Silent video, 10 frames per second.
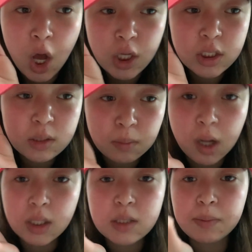
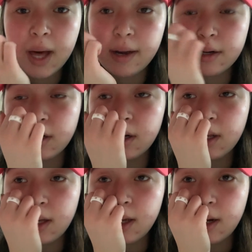smallest bladder
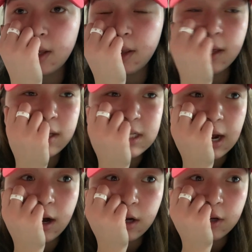in the
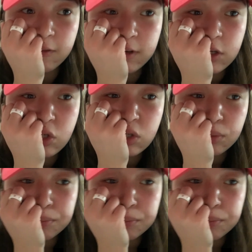entire universe.